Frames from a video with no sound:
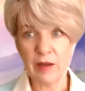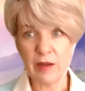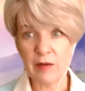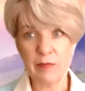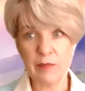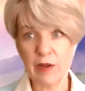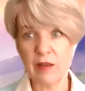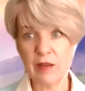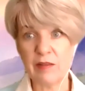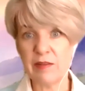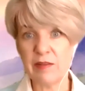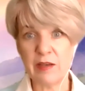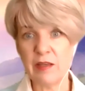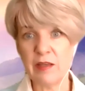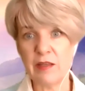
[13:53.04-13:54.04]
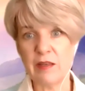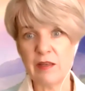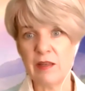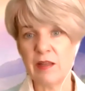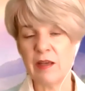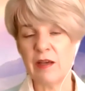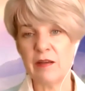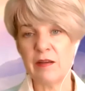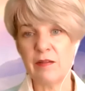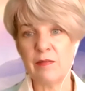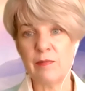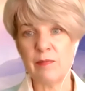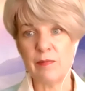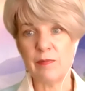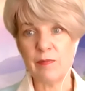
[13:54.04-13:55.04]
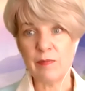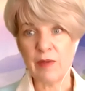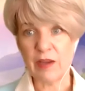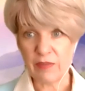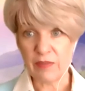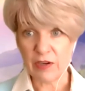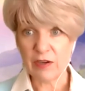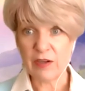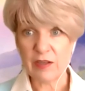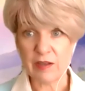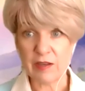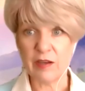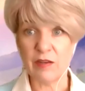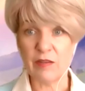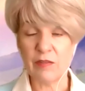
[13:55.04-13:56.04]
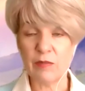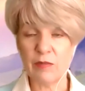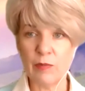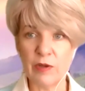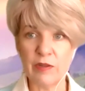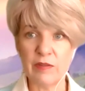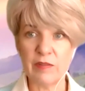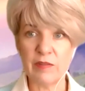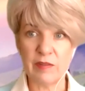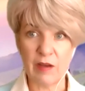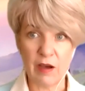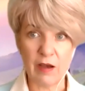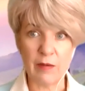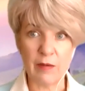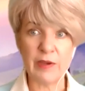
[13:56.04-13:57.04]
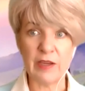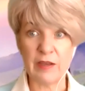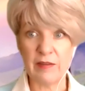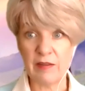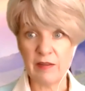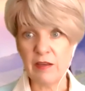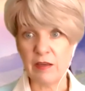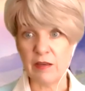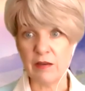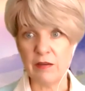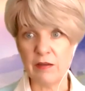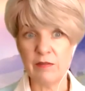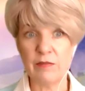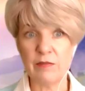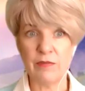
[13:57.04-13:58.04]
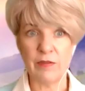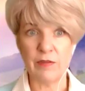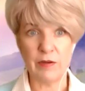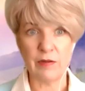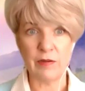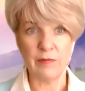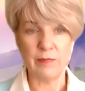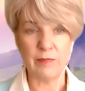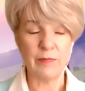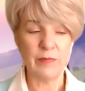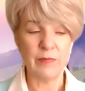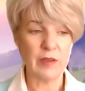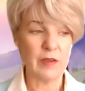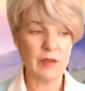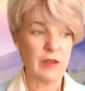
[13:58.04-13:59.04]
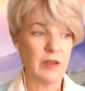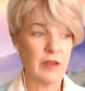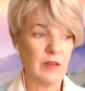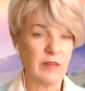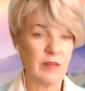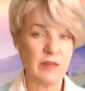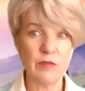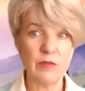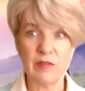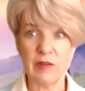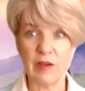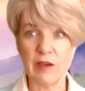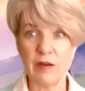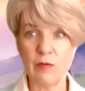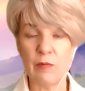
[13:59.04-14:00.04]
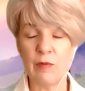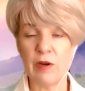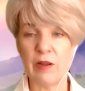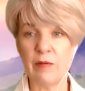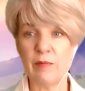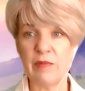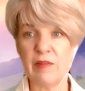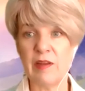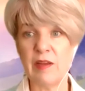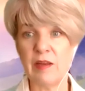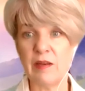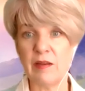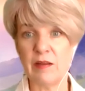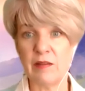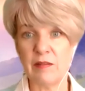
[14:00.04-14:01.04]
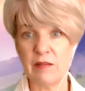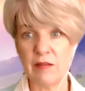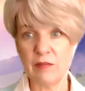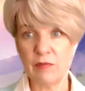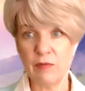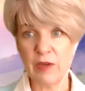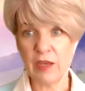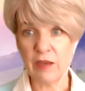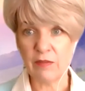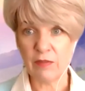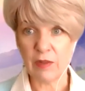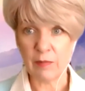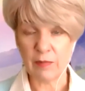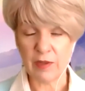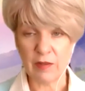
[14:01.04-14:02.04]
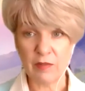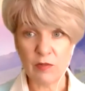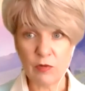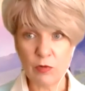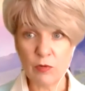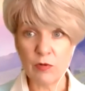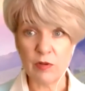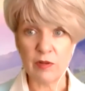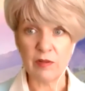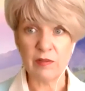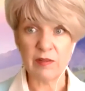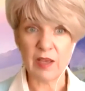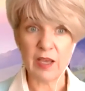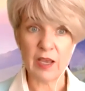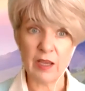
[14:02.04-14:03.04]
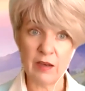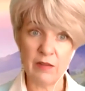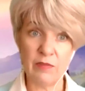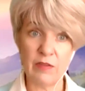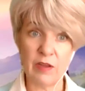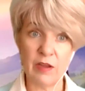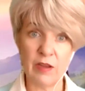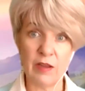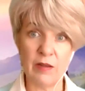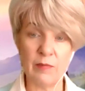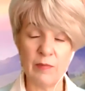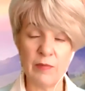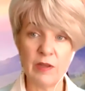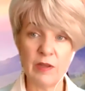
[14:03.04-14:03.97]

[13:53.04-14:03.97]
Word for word: am not saying that my fairy tales will stop a teen from suicide. What I'm saying is if we give them these tools ahead of time,